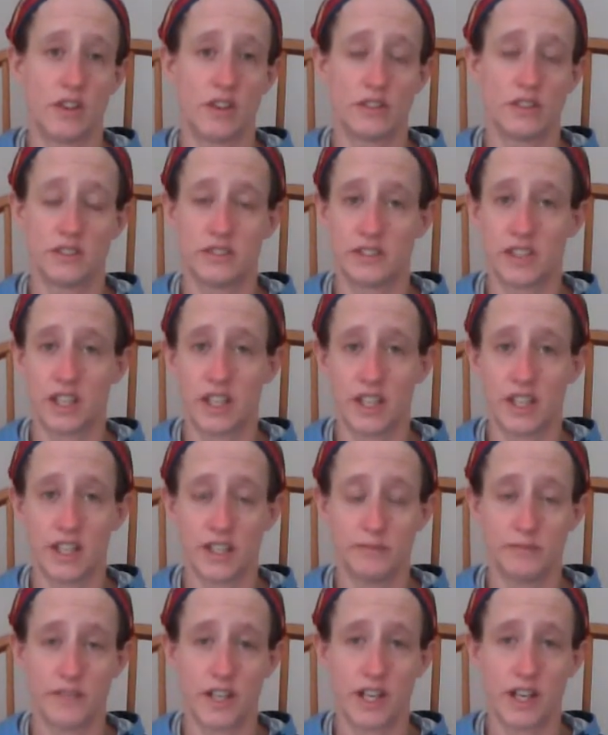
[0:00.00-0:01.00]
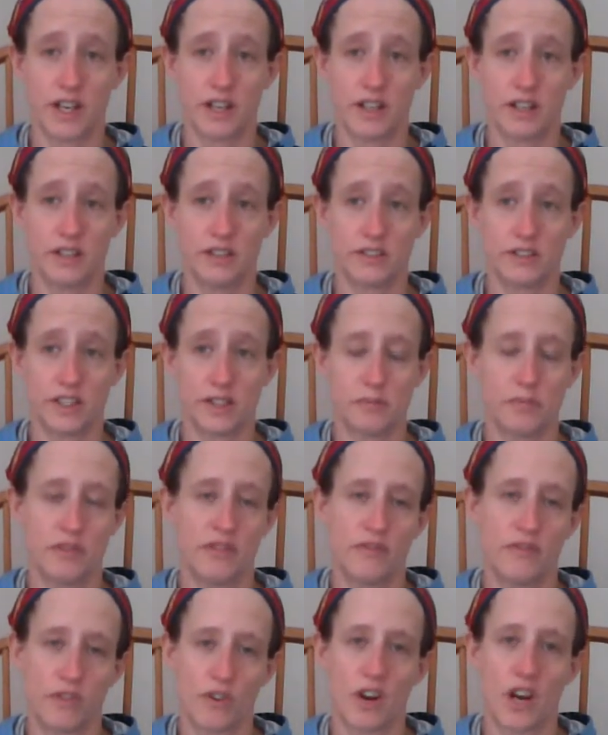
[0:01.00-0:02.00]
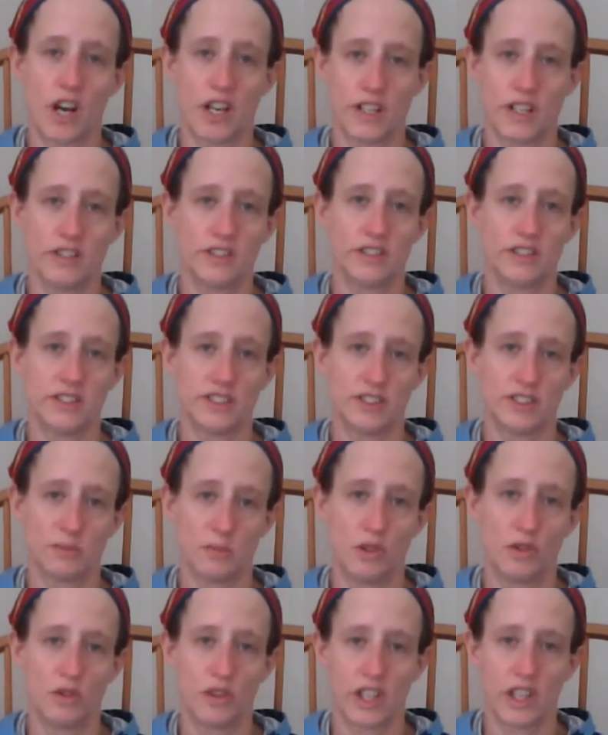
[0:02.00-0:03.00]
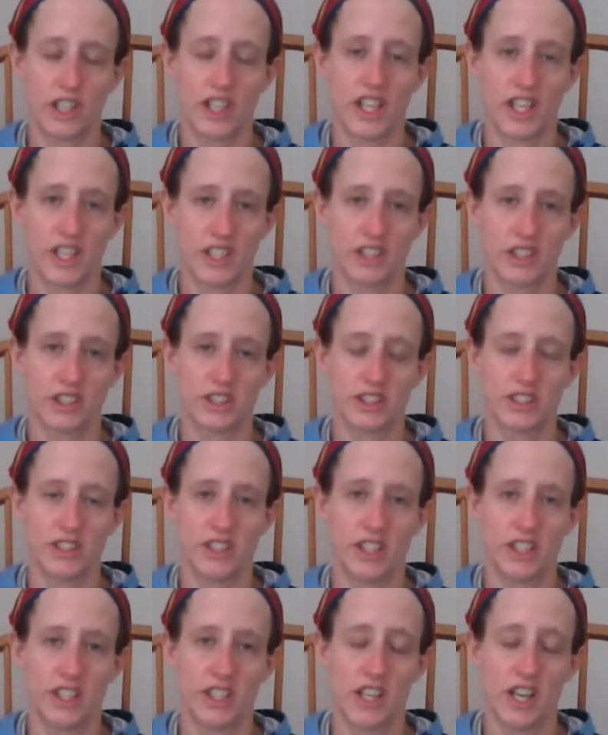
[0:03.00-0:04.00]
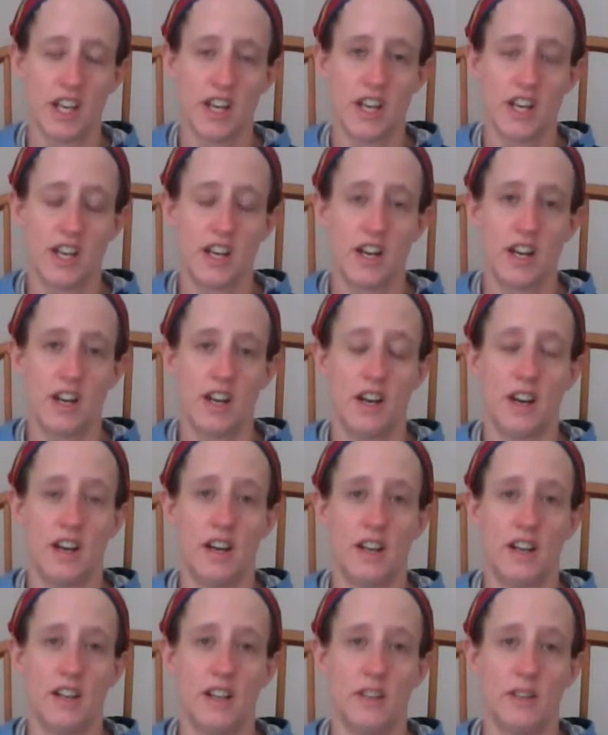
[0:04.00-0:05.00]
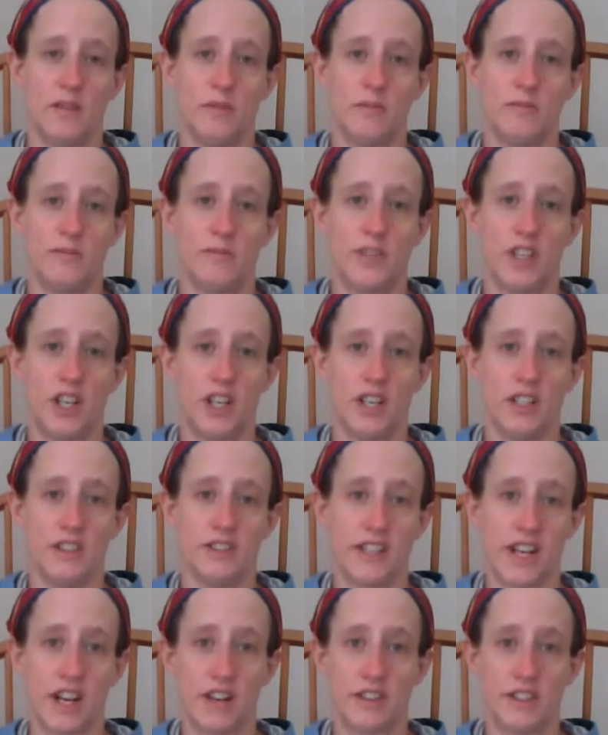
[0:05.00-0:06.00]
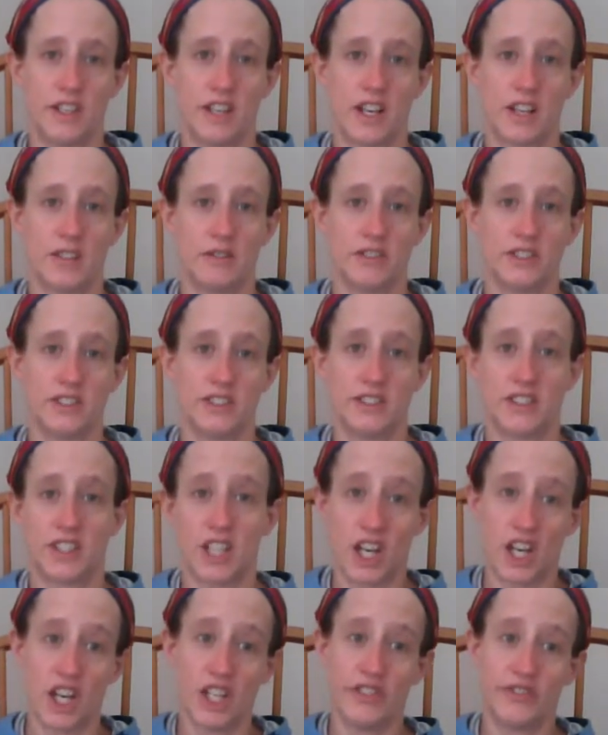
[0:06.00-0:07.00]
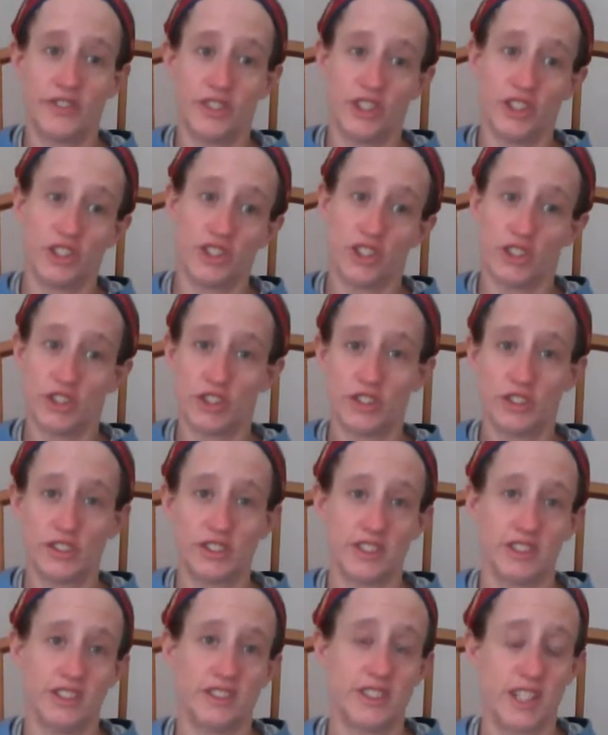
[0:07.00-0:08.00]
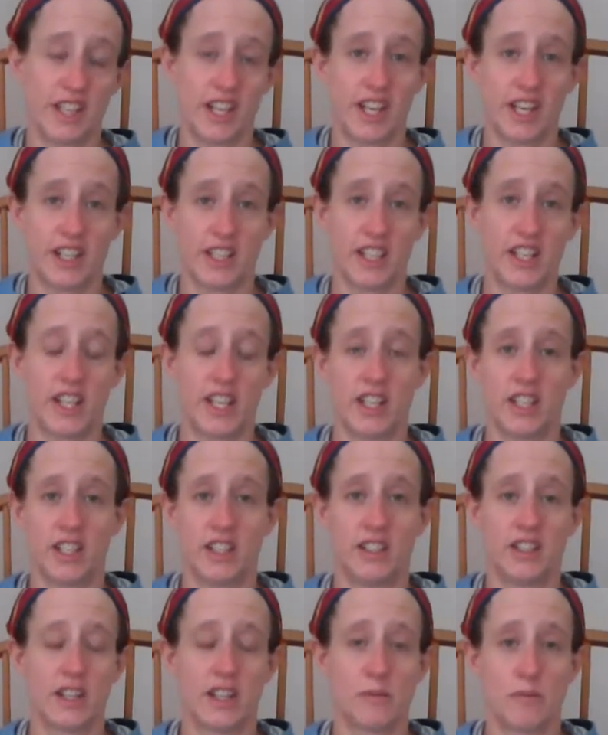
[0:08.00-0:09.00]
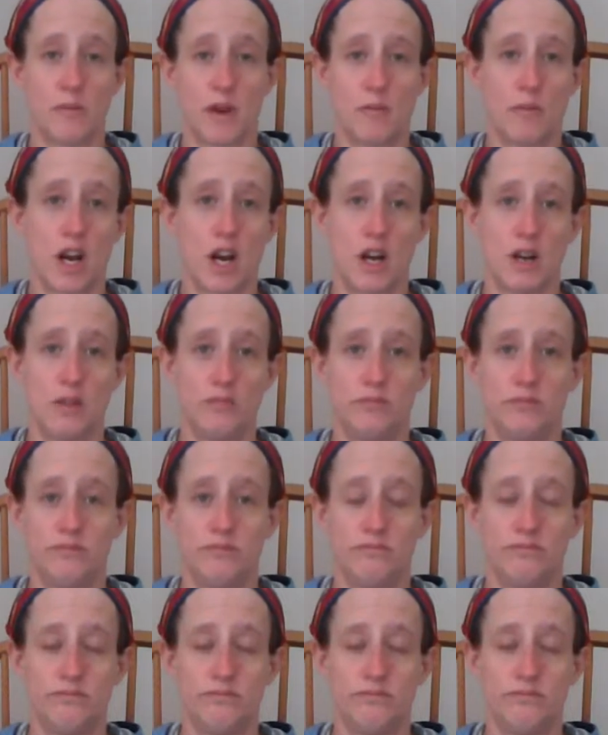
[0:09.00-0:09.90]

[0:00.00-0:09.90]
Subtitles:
all the time now. Like before, I used to smoke occasionally. But now that I was kind of an adult, since I had a kid, like my mom